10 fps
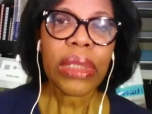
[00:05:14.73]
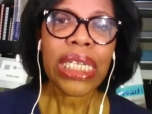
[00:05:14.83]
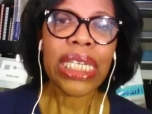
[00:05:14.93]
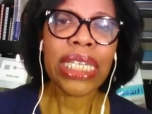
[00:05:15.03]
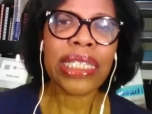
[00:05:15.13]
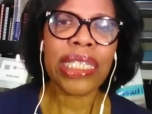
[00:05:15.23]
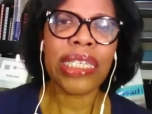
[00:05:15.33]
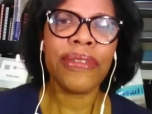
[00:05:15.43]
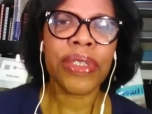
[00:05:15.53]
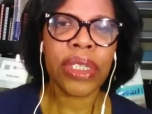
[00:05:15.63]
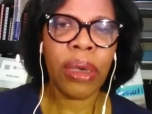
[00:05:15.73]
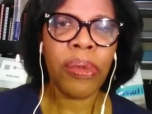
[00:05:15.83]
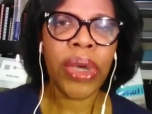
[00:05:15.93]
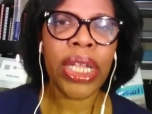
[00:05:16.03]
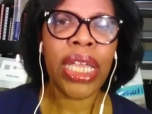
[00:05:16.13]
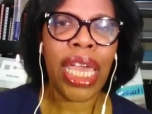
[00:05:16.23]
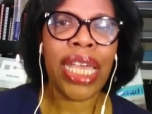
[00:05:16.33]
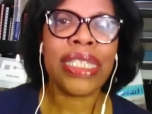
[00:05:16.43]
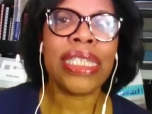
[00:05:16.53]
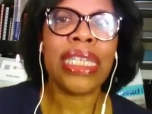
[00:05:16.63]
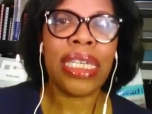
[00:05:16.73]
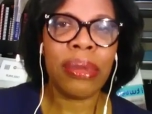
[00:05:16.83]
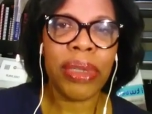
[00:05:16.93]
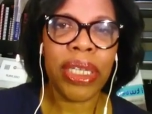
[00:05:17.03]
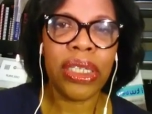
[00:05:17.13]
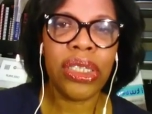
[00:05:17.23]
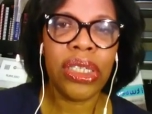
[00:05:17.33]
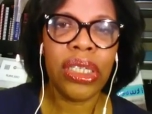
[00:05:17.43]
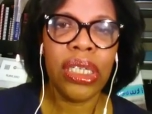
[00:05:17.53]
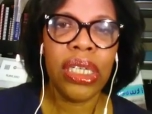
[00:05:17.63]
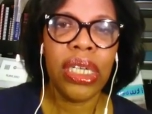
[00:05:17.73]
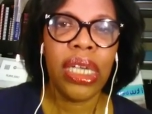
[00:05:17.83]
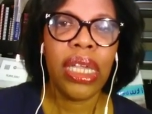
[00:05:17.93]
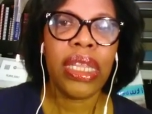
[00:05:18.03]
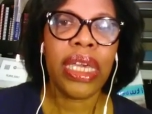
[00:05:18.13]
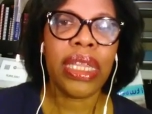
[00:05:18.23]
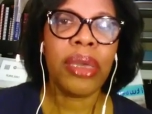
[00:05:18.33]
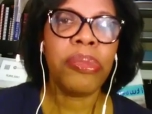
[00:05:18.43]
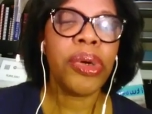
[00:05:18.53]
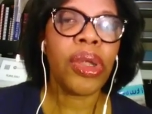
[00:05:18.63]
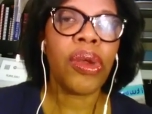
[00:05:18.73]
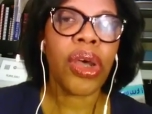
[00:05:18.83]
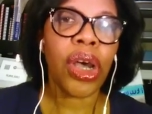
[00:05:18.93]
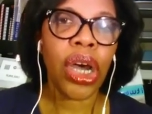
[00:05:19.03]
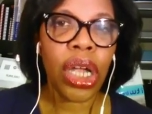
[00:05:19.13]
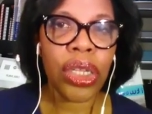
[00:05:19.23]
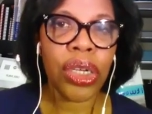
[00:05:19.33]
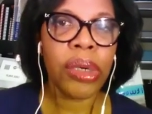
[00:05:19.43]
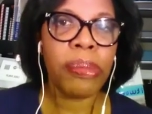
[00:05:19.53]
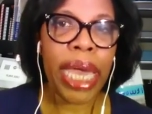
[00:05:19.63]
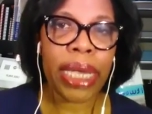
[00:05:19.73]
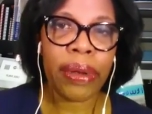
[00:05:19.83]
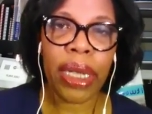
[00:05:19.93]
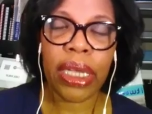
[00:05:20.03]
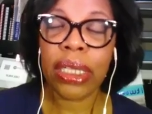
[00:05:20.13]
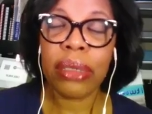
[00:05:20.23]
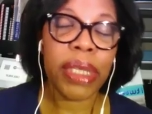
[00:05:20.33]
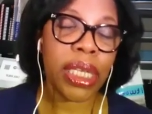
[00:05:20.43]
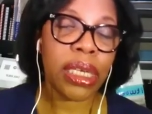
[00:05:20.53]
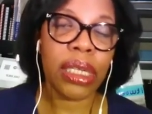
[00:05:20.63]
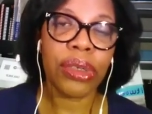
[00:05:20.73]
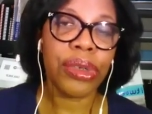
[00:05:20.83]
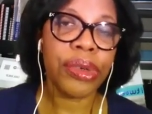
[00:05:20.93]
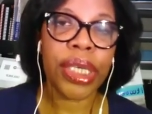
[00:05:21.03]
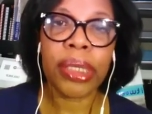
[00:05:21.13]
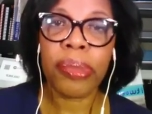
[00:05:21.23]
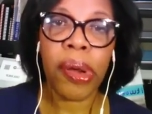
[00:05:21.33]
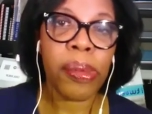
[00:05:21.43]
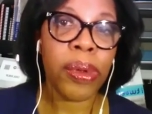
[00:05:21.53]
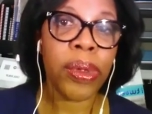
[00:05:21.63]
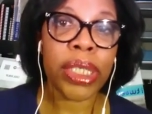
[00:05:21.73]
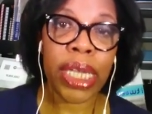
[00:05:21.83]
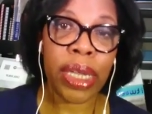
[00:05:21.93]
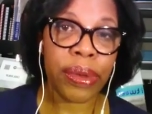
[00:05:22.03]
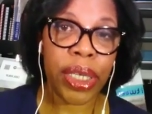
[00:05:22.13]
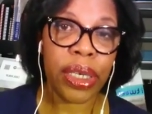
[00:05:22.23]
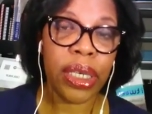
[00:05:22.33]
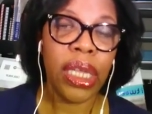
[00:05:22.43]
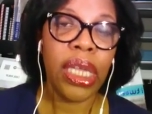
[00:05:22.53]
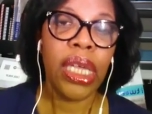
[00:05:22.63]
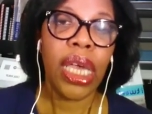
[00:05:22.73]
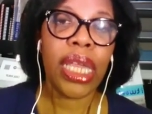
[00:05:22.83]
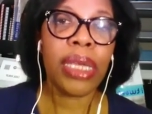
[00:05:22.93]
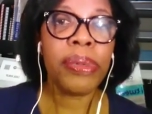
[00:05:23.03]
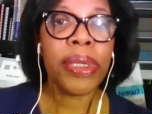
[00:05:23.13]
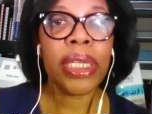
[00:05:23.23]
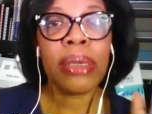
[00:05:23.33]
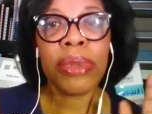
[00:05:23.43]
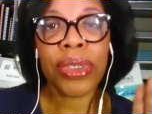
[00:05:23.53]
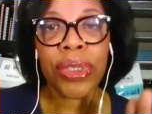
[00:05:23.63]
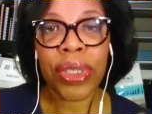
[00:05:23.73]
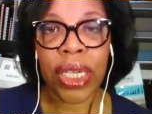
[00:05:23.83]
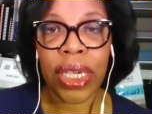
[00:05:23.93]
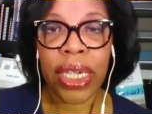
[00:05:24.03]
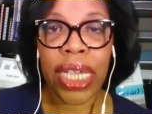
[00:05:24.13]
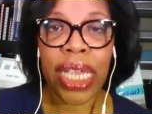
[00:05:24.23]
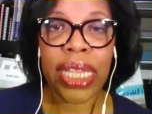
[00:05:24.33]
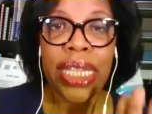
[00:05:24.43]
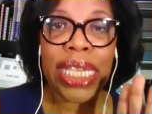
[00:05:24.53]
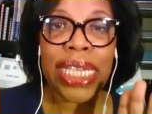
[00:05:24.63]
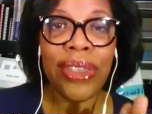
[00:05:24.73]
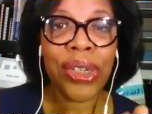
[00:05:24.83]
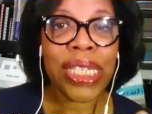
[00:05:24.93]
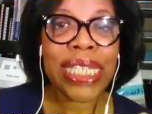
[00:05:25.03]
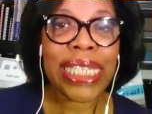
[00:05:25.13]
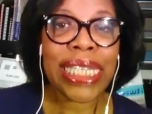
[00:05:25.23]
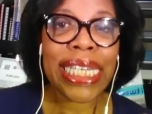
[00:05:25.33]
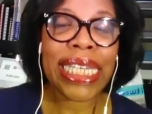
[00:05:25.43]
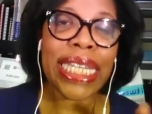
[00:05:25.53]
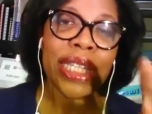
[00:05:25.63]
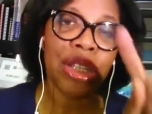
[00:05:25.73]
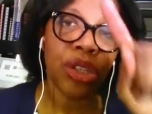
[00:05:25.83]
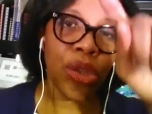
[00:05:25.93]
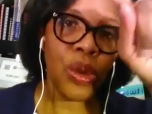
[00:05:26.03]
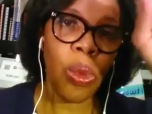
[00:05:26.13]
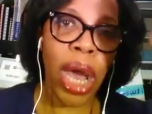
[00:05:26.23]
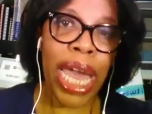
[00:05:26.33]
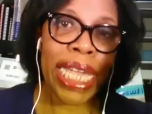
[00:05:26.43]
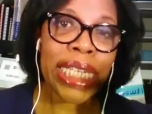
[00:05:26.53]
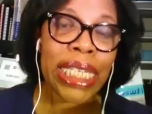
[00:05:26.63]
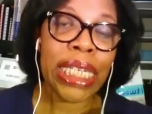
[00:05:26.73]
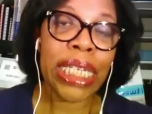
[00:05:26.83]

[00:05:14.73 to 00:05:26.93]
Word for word: is if someone has an image that they put on a color background. It can be any color green, purple, orange, I don't care. And they put an image on there, and the, you can see like the little white